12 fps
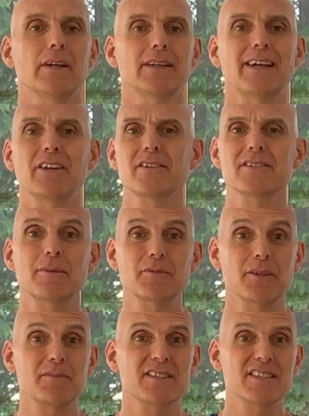Now you can
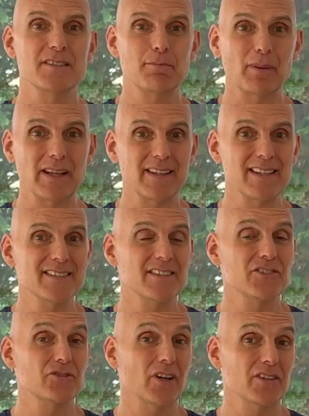sometimes split these
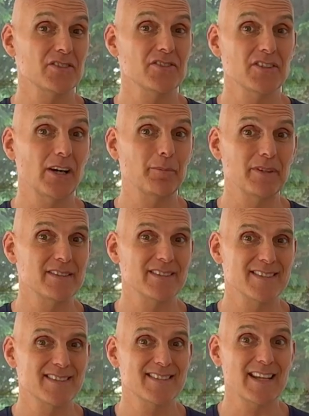instructions up into
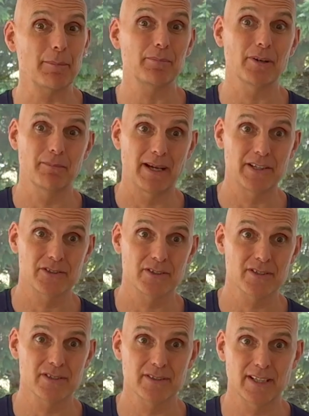separate
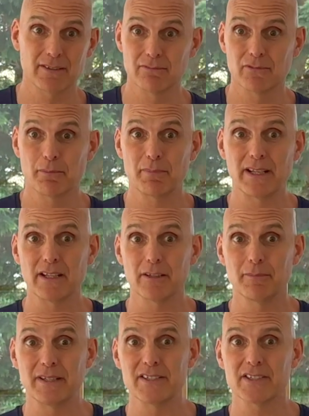mantras and then repeat
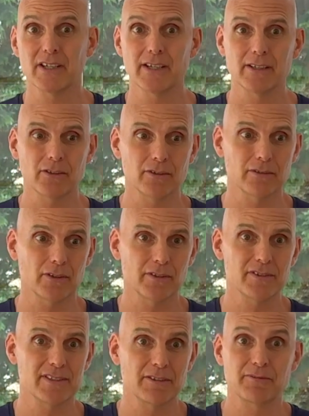them in turn
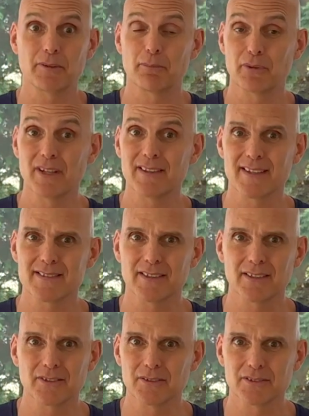on different breathing
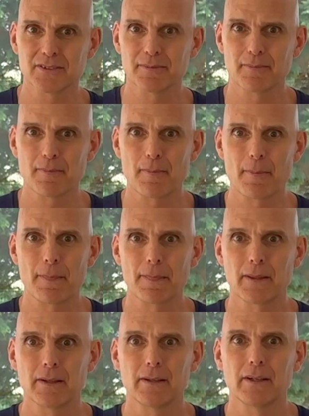cycles.
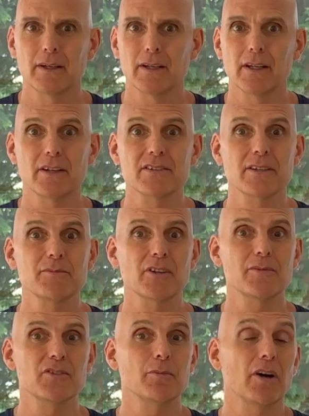You know,
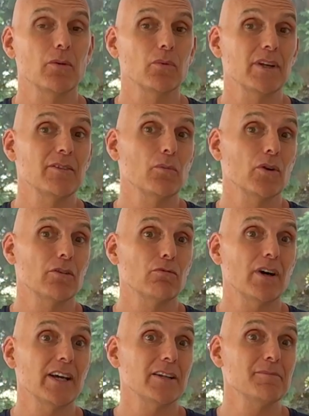sometimes you might even want to
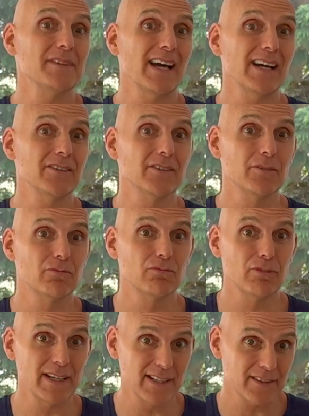write them down and
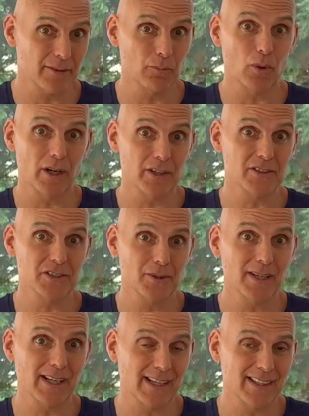read them while you're
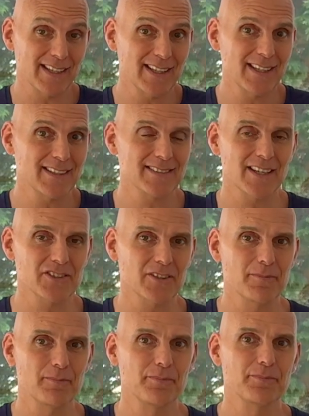doing it in a healing
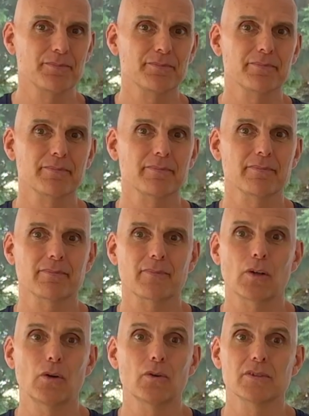session.
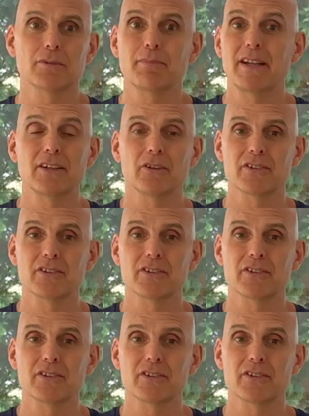Or depending on the